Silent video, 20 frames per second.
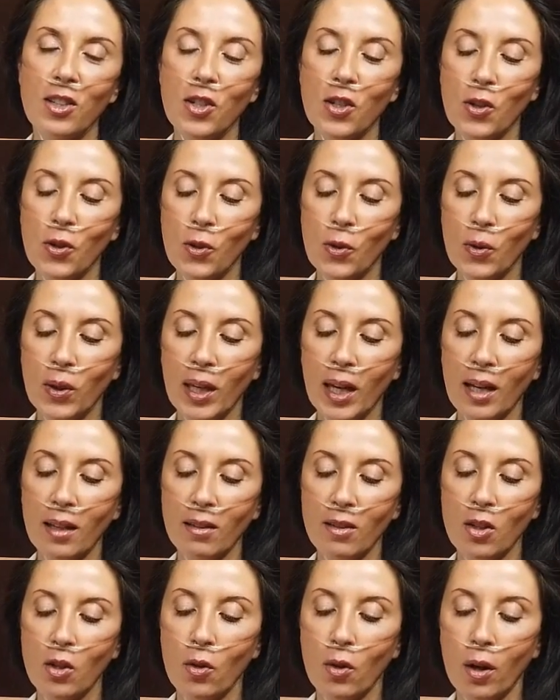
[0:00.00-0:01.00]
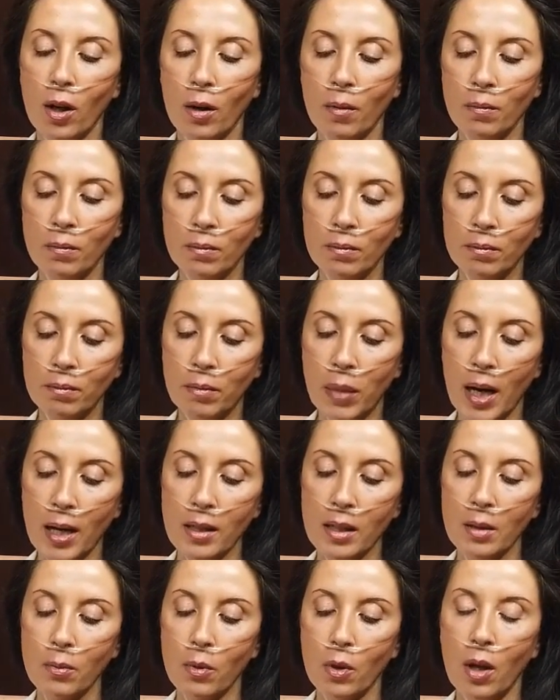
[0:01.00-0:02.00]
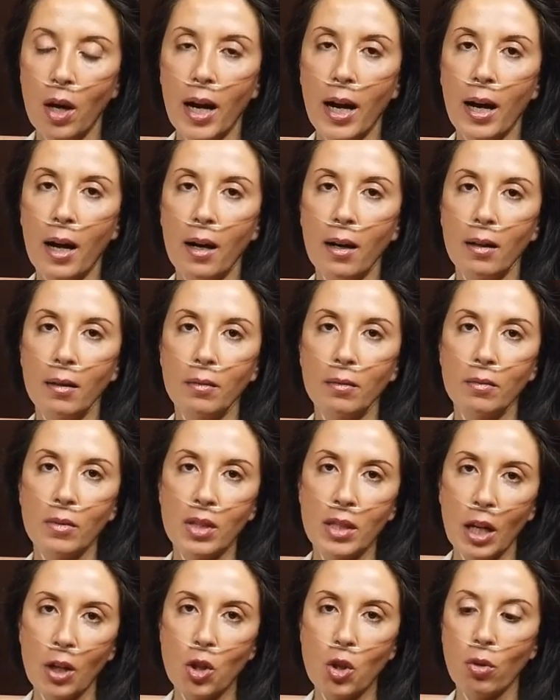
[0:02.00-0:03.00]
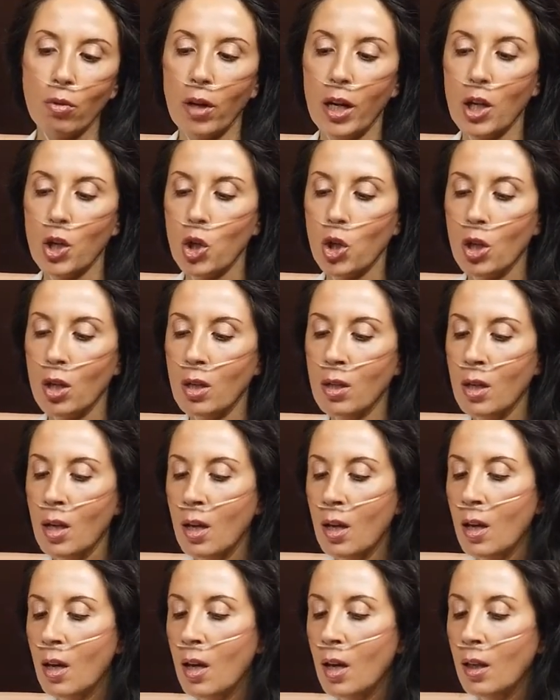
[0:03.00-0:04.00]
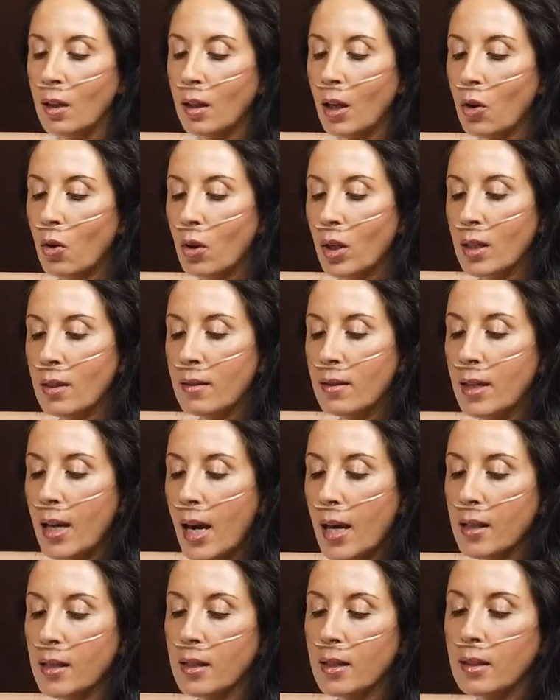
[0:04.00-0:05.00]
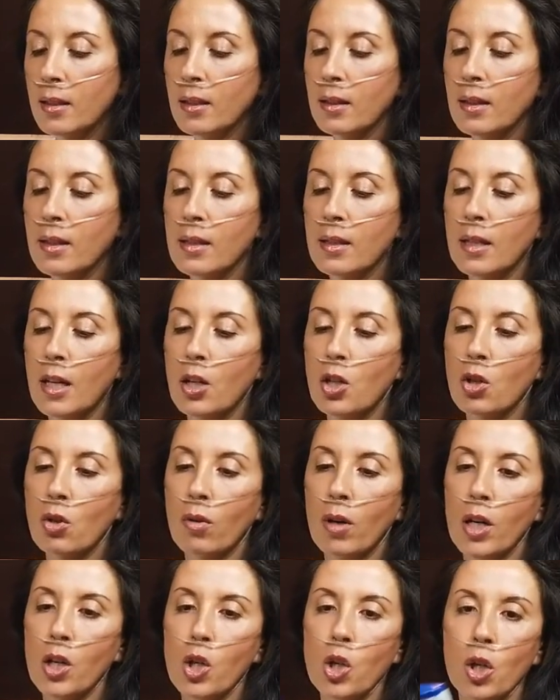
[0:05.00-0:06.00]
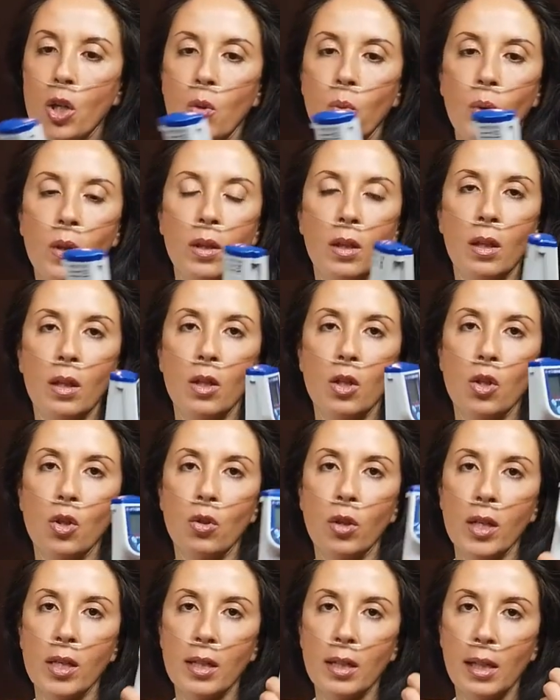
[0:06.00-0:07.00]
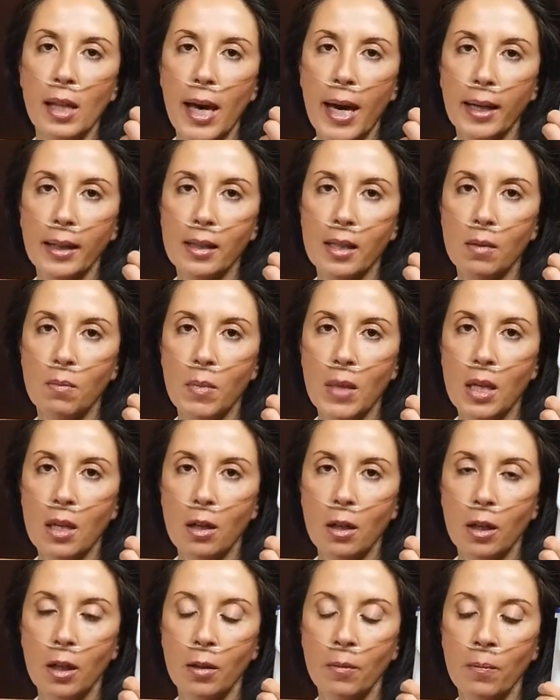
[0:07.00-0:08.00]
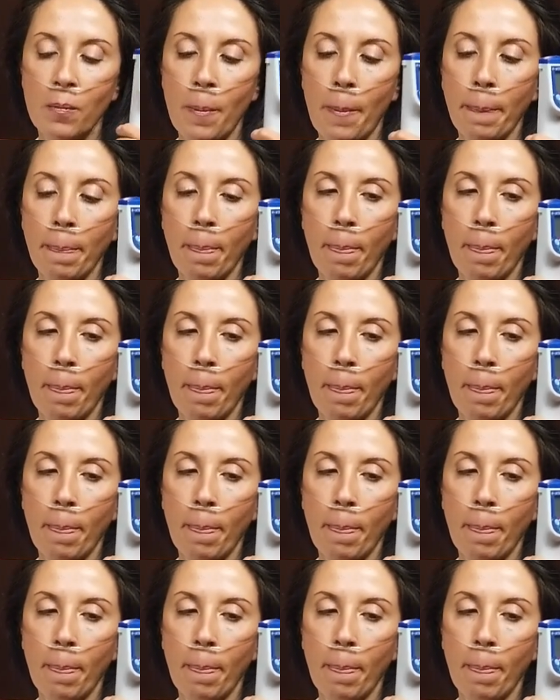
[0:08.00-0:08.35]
to get your possible saturation. Now you can test the saturation with the TrustLax meter,